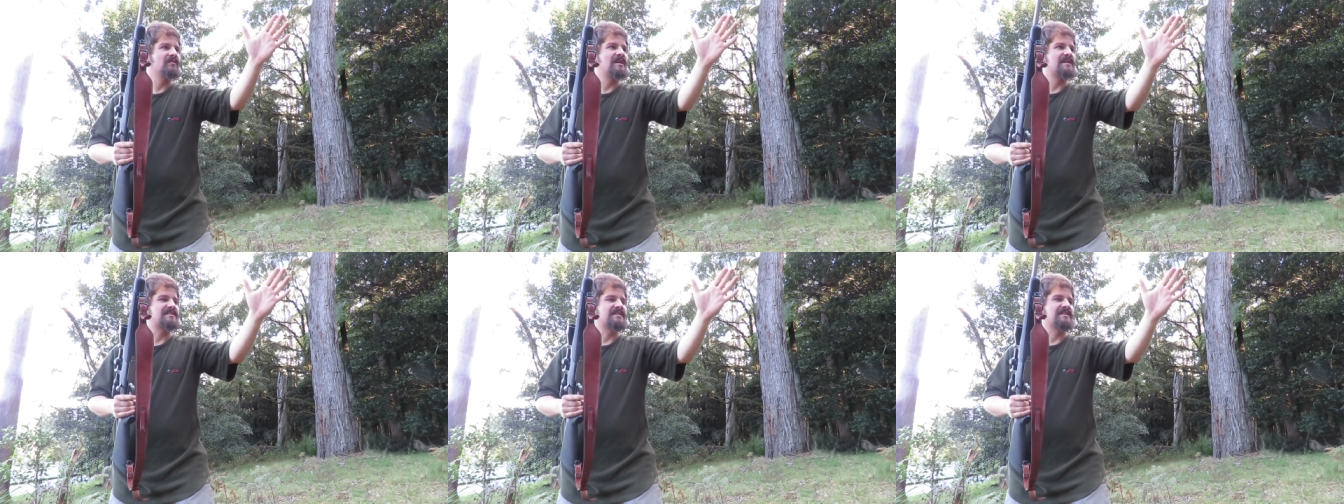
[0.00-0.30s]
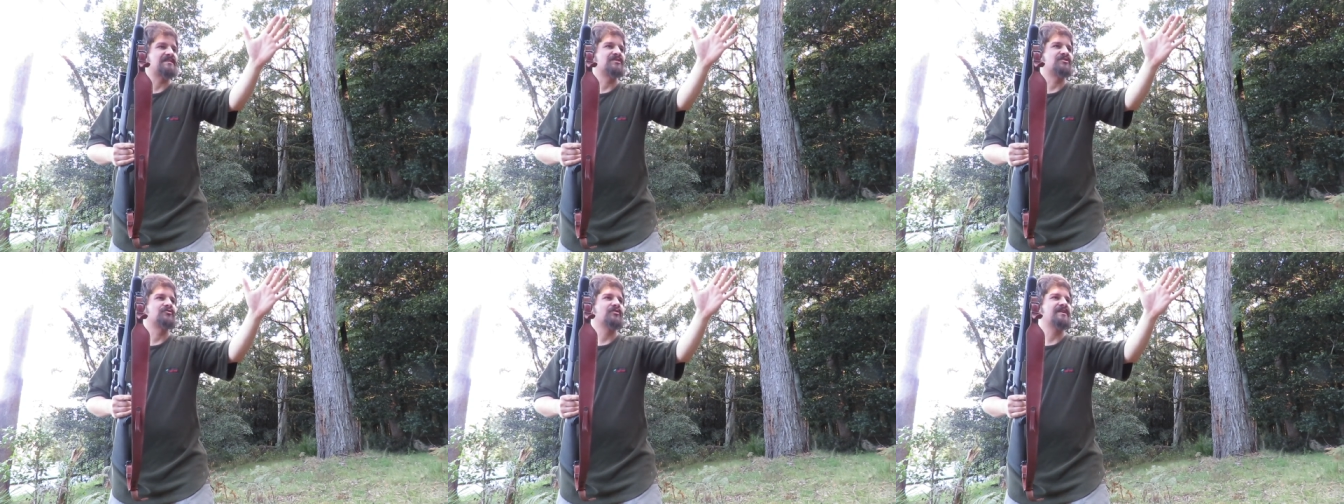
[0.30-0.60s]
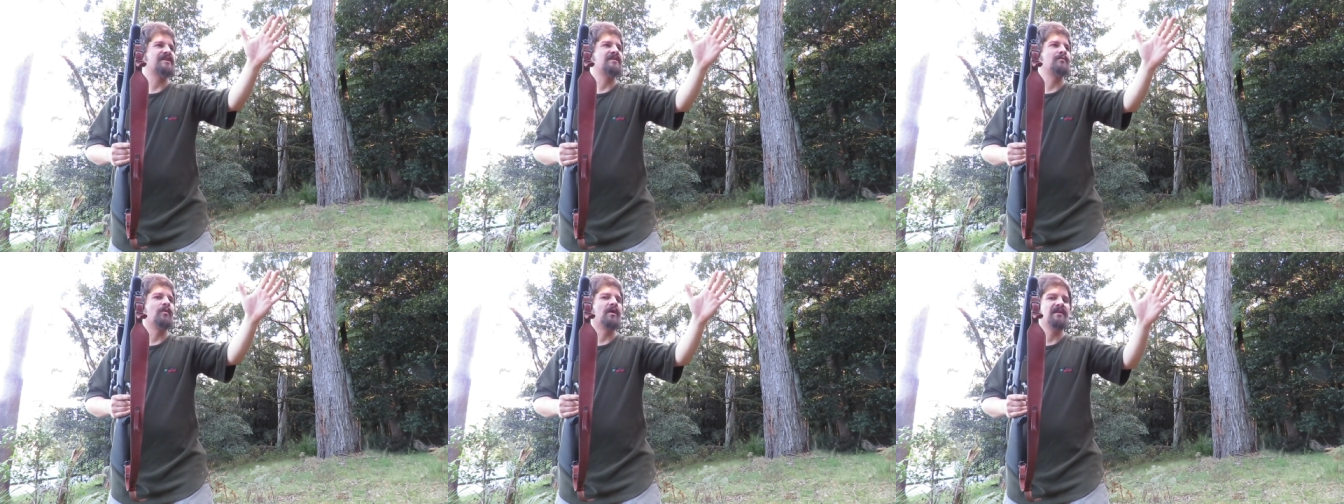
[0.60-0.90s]
yes, that's a
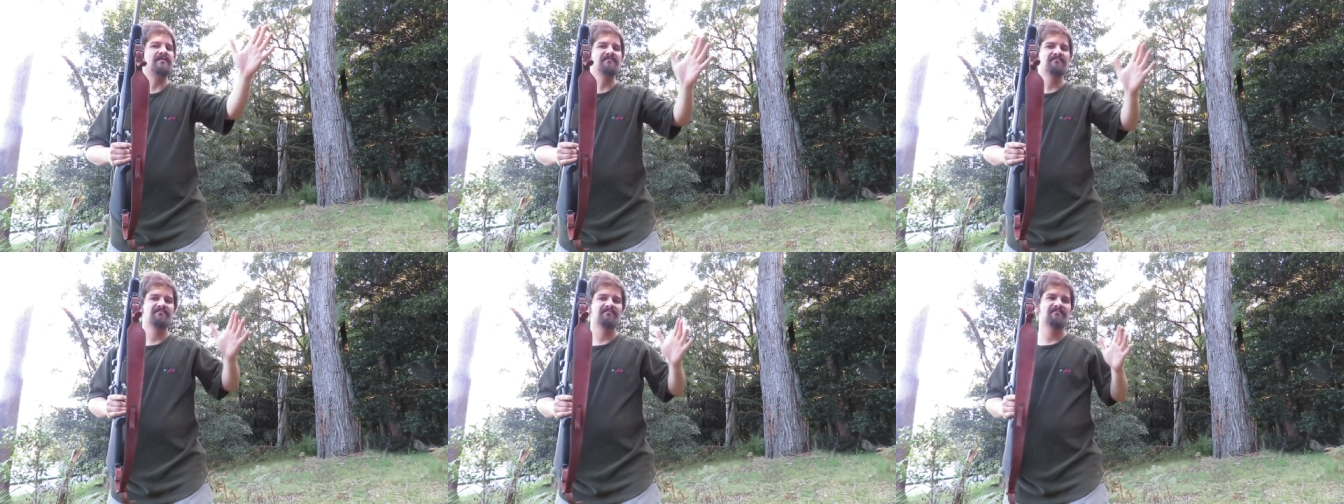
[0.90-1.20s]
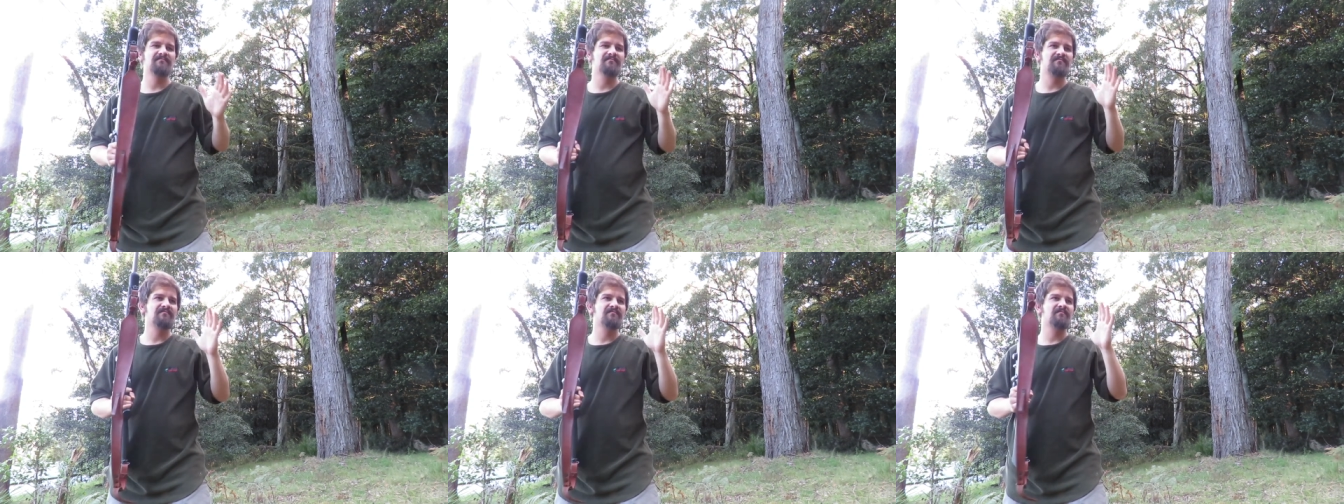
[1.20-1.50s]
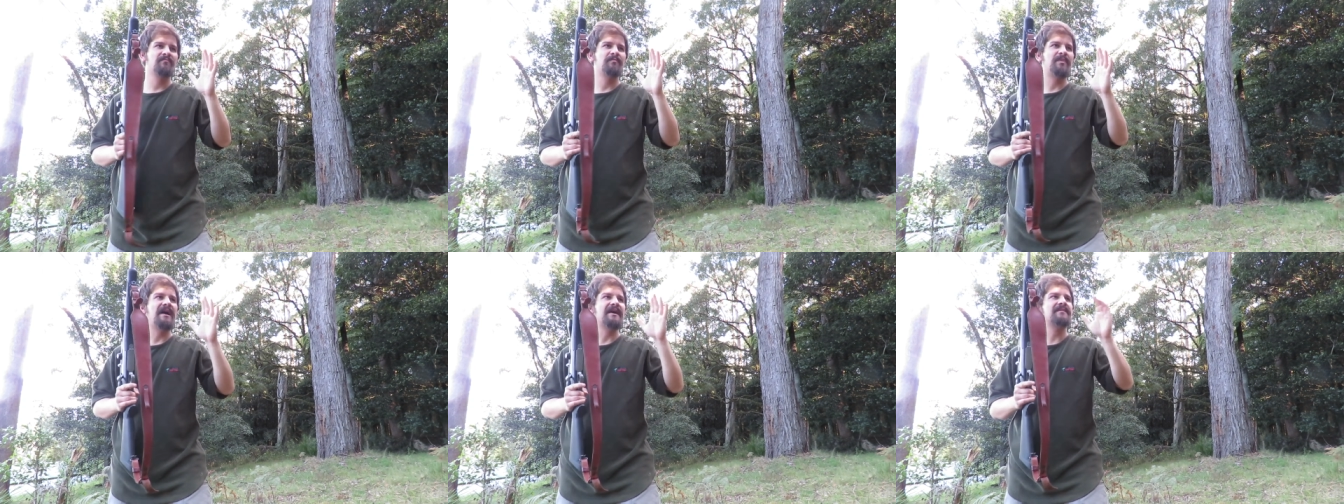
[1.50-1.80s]
tricky one,
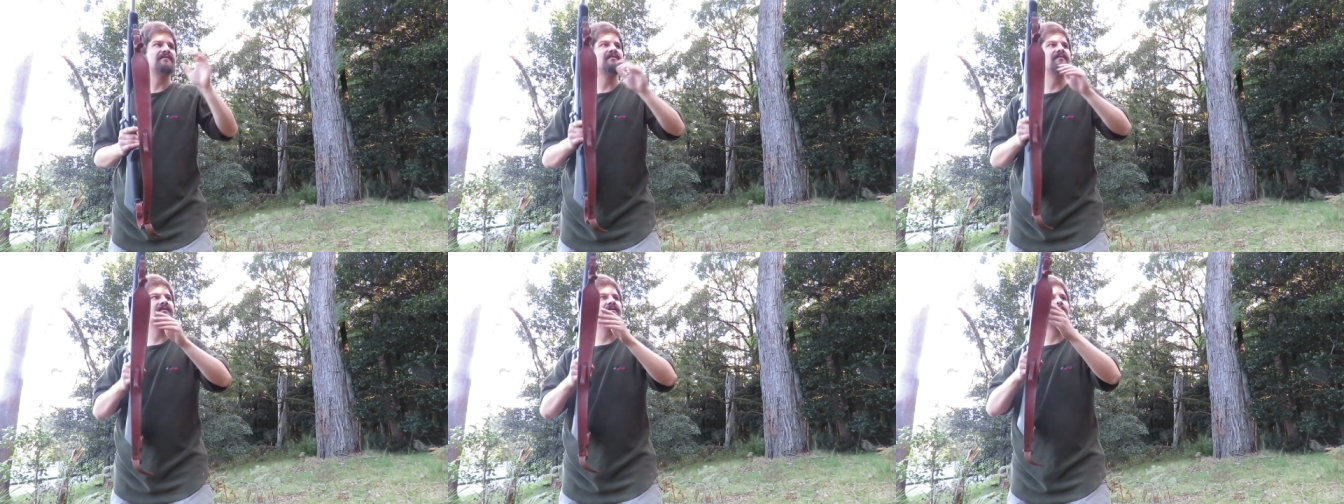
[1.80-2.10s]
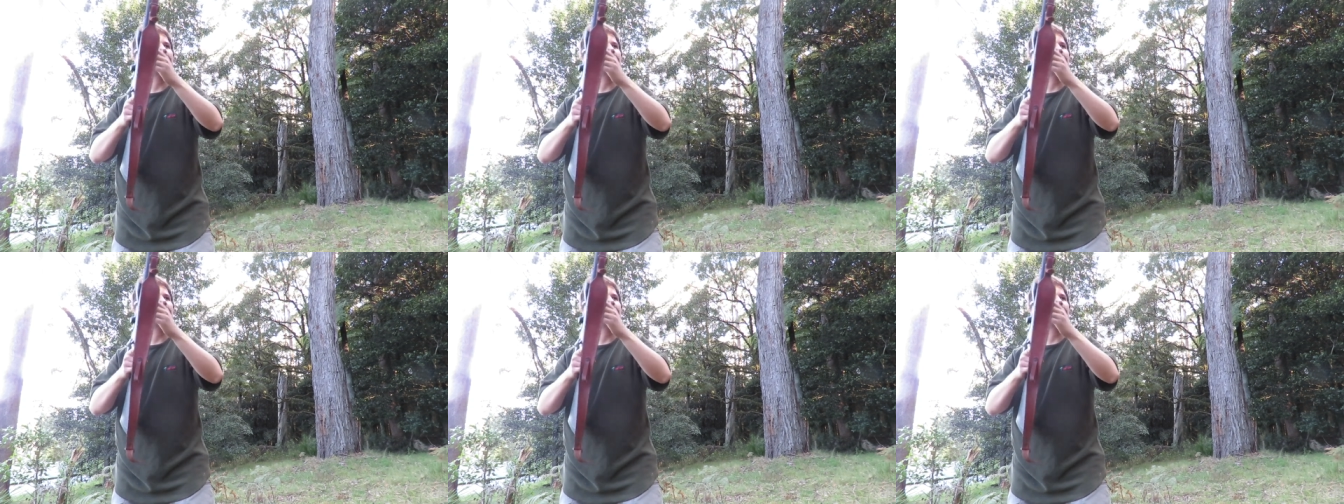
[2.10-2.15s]
but